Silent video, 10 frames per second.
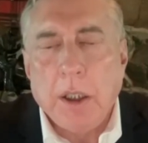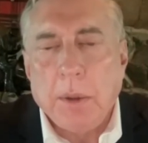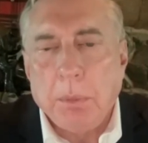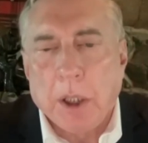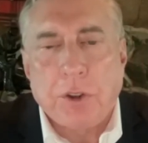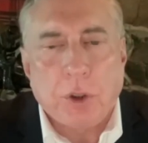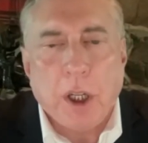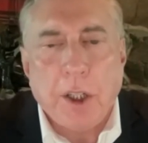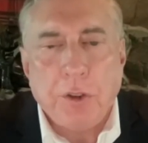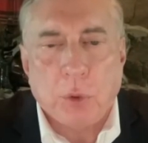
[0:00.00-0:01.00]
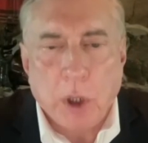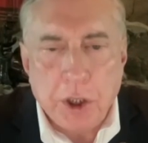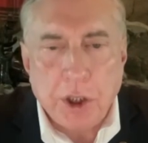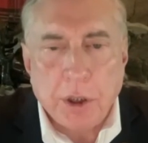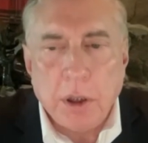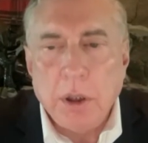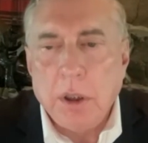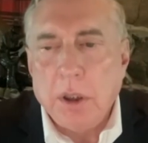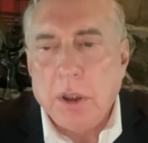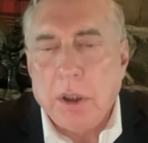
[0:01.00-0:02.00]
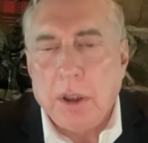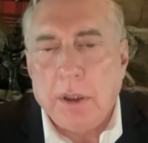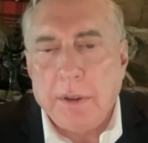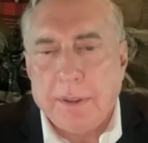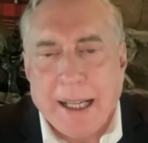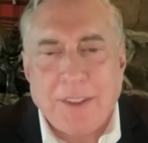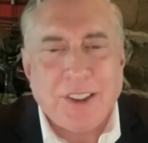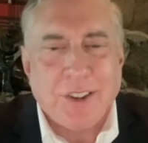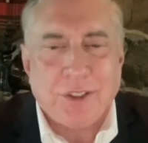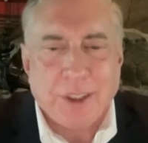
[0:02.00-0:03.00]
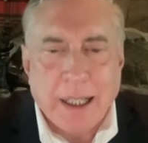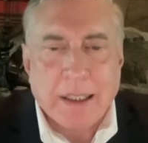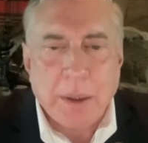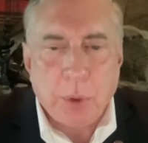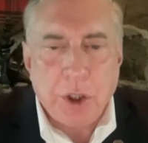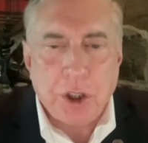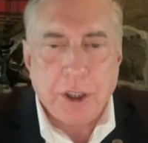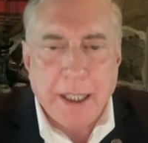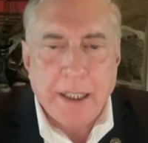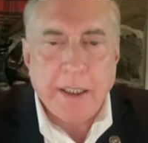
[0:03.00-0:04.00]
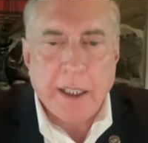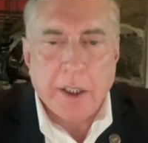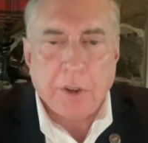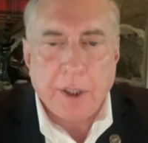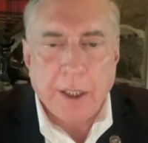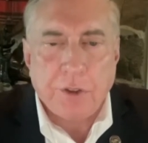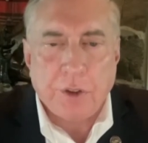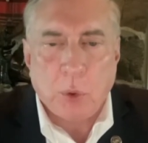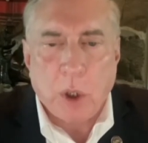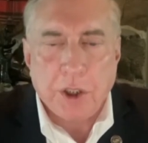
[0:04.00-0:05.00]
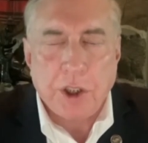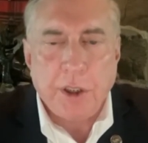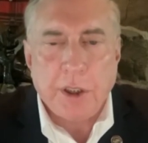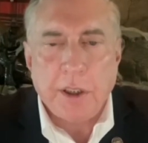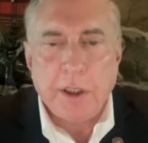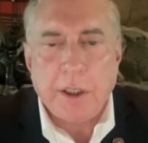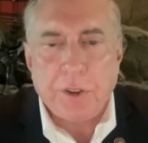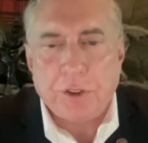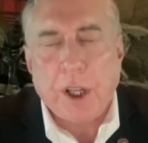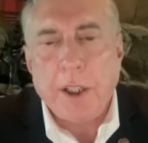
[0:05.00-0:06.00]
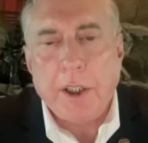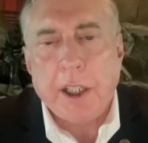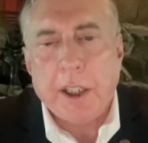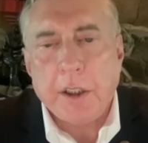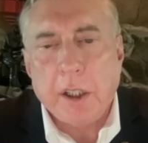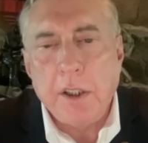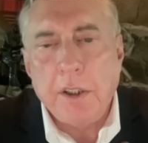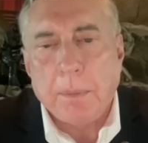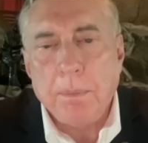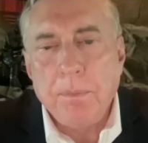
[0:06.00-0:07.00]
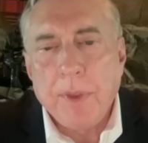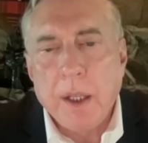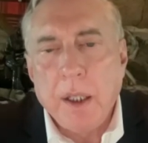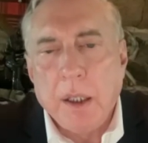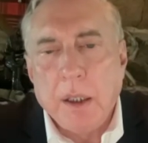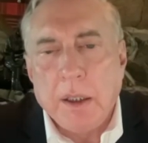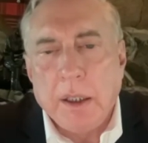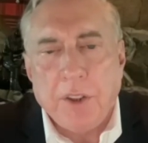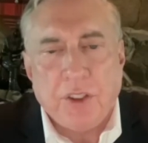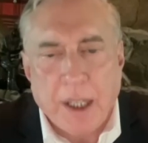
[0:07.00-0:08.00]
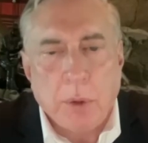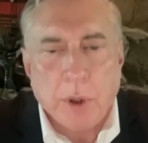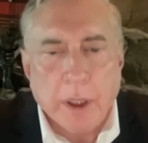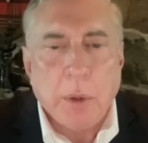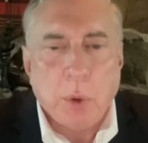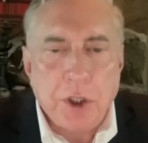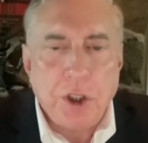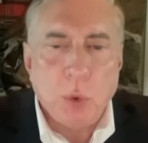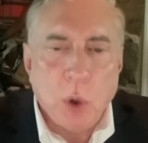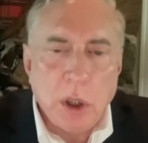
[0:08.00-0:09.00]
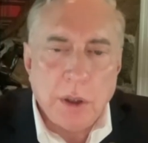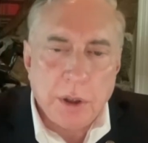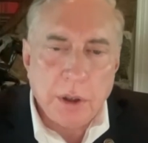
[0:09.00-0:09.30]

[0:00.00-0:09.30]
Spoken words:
militarized Russia, that's exactly what you're getting now, thanks to Washington and its sidekick in London. Is that really what you want?